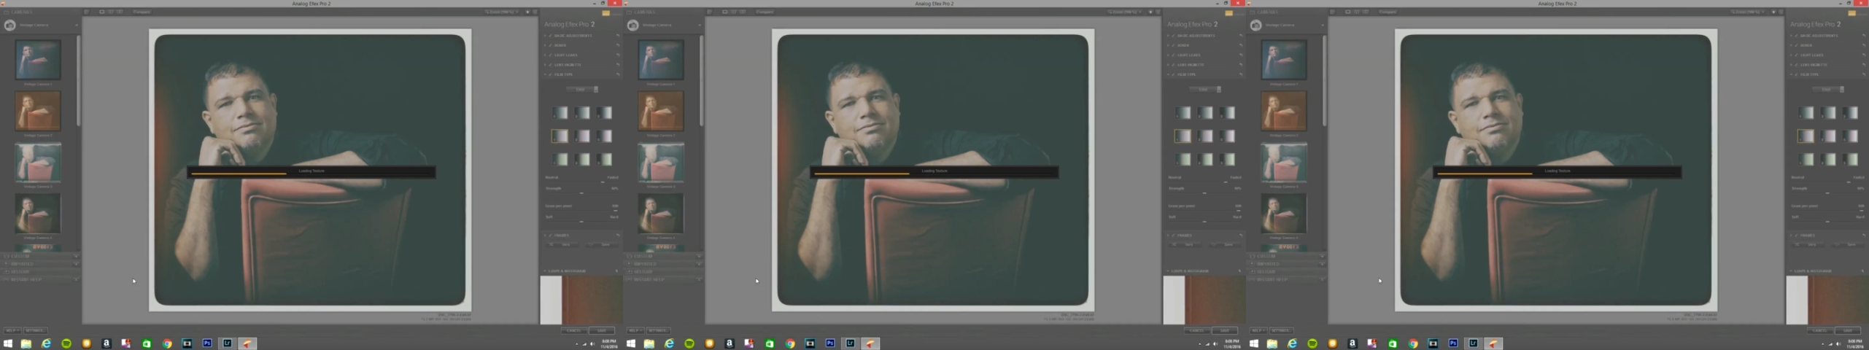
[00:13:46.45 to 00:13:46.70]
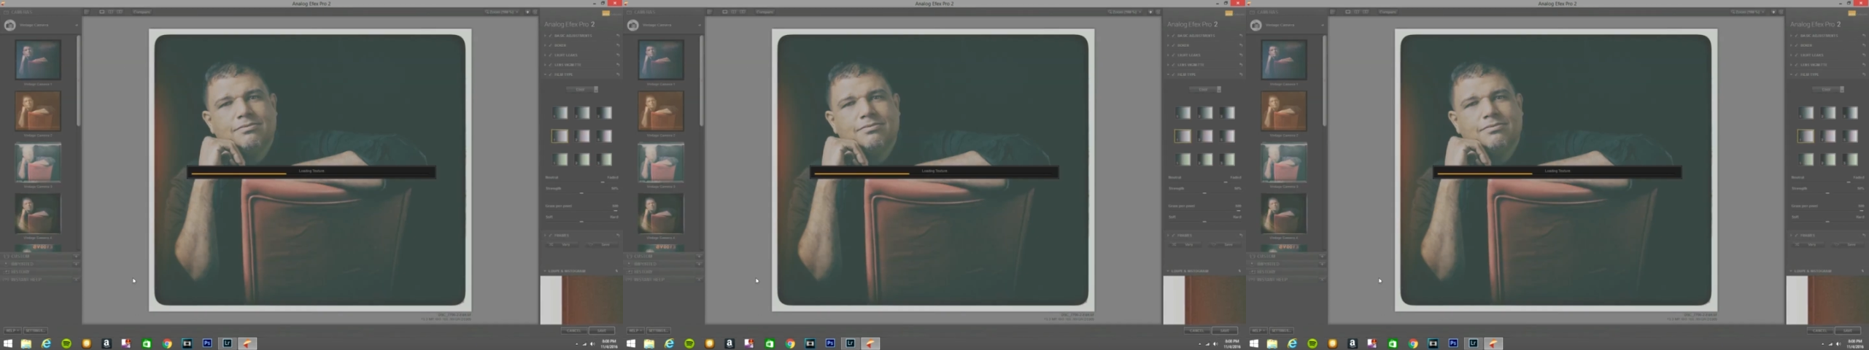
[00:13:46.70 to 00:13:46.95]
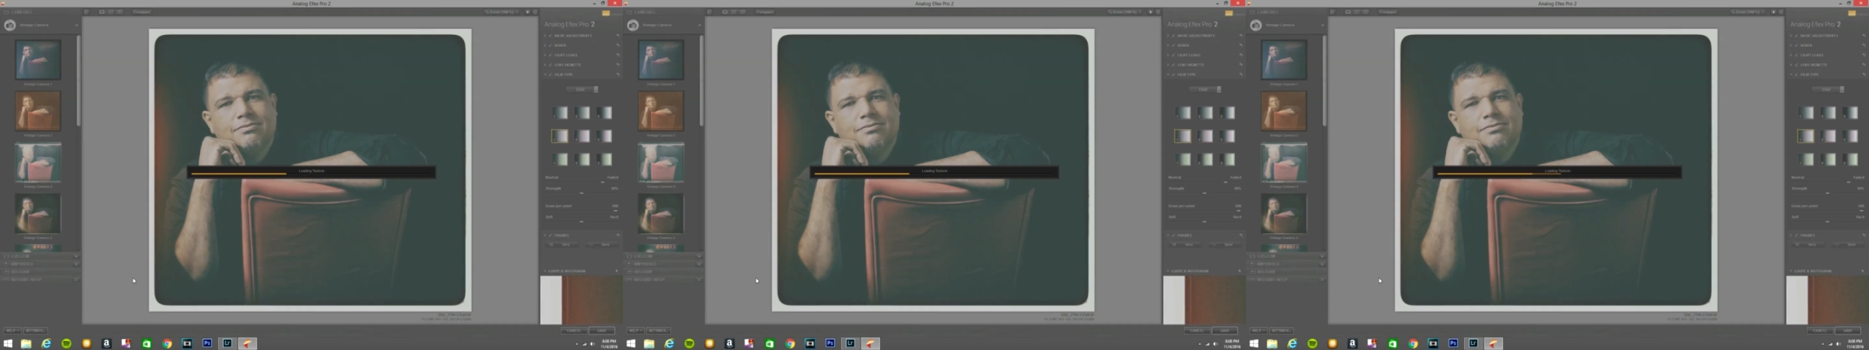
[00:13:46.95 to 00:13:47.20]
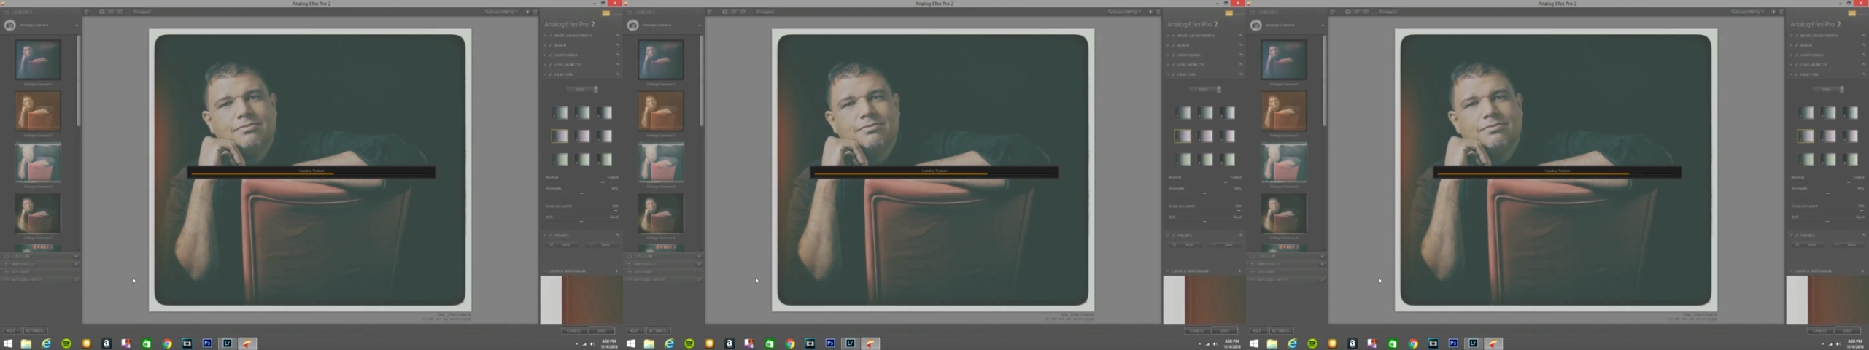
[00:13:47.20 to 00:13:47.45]

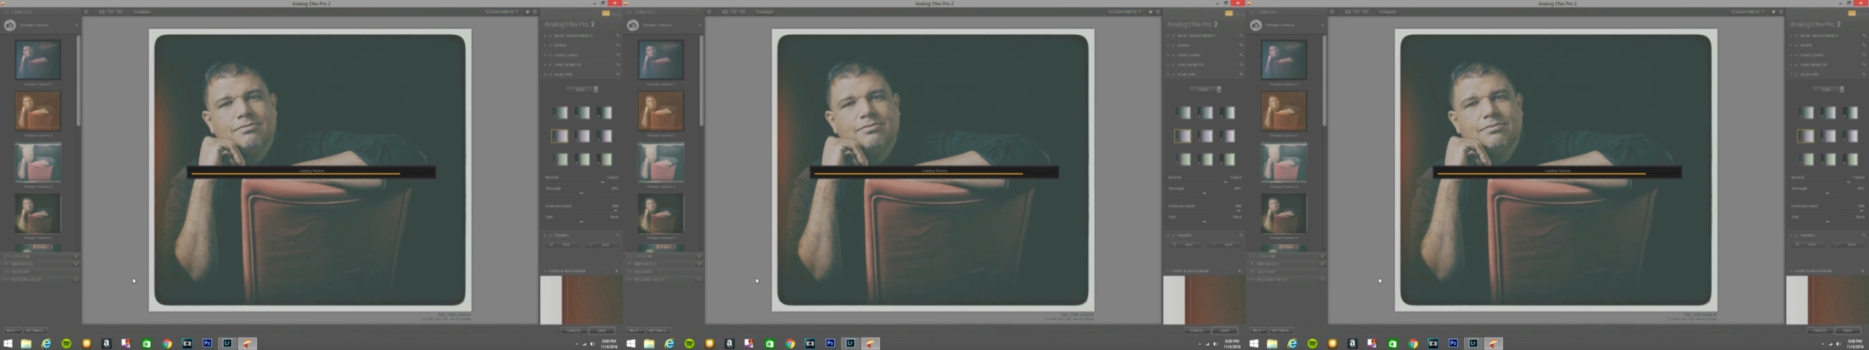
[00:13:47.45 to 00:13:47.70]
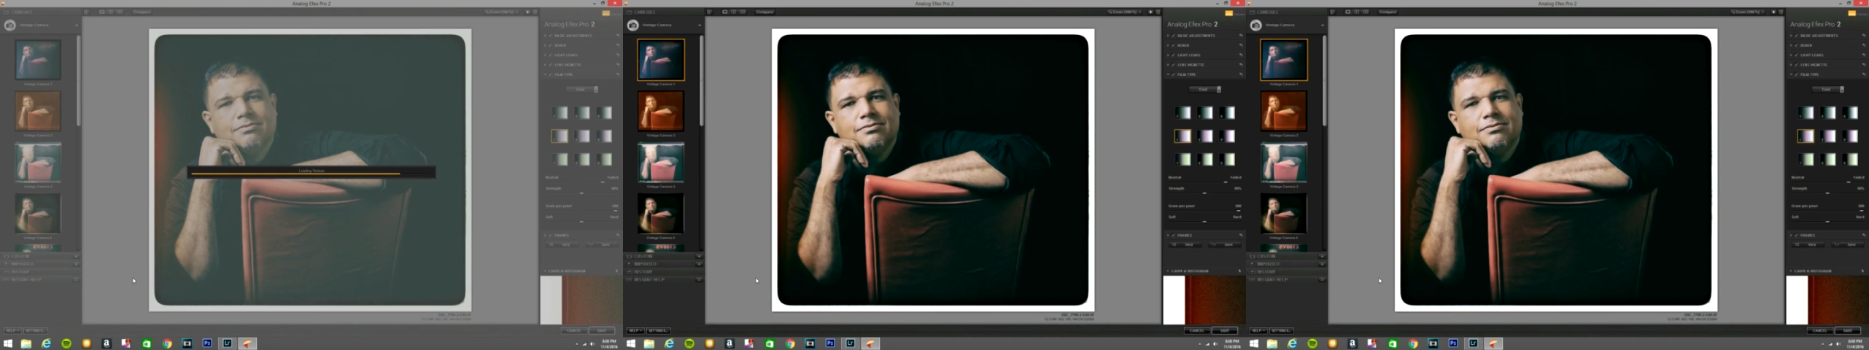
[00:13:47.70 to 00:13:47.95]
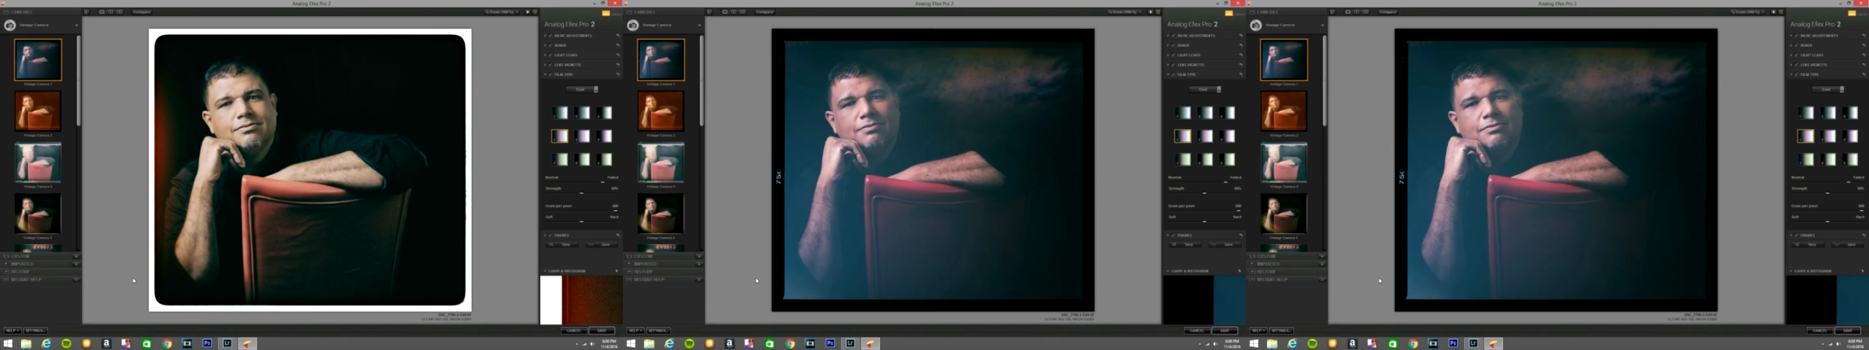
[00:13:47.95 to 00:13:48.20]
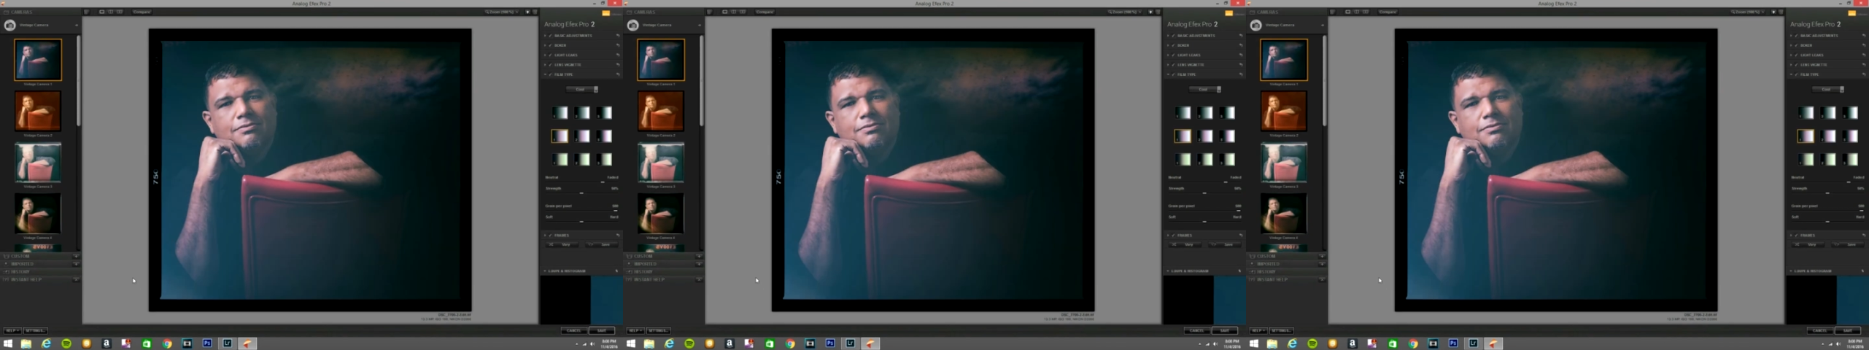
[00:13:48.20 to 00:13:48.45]

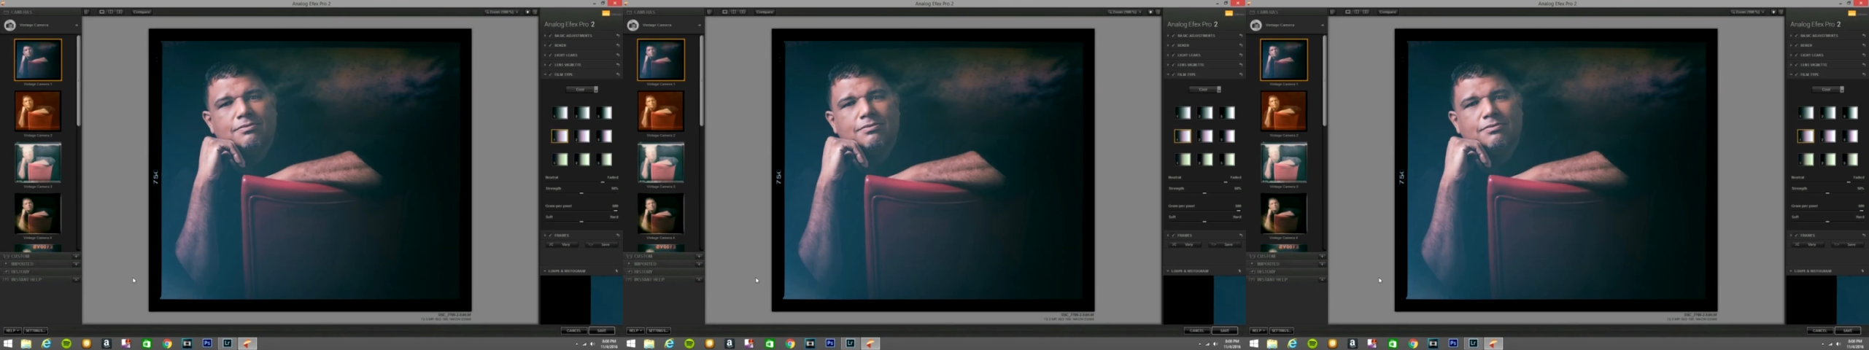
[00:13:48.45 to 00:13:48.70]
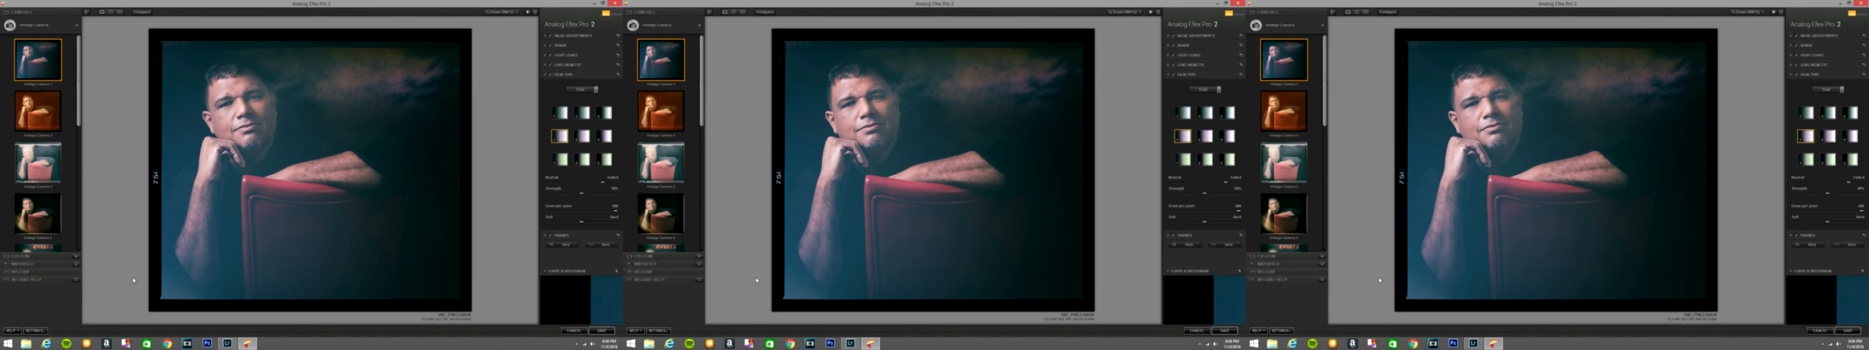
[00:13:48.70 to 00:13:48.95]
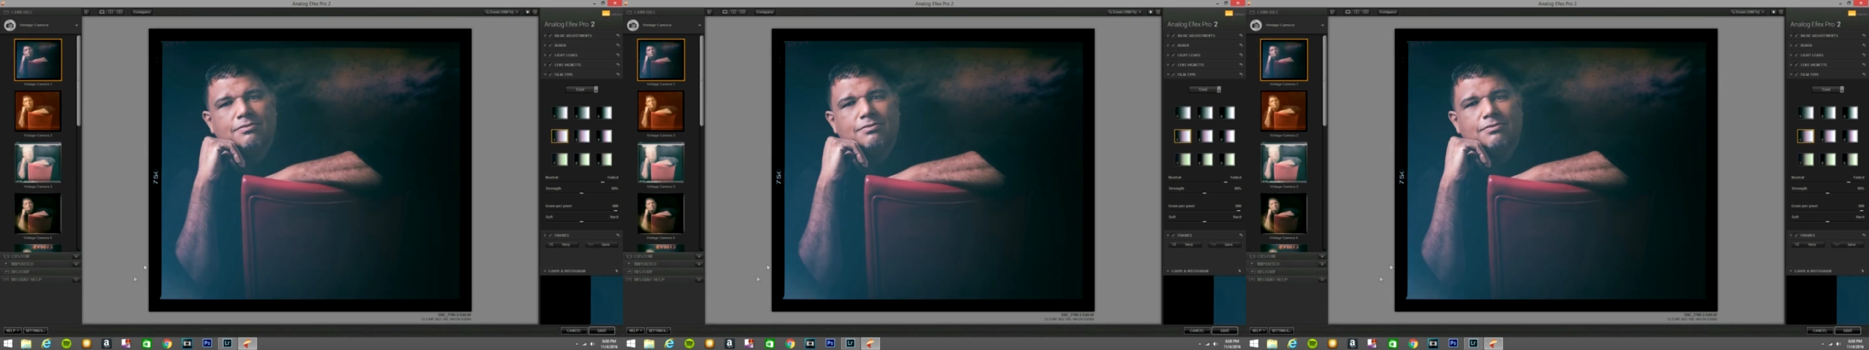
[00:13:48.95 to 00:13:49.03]
(silence)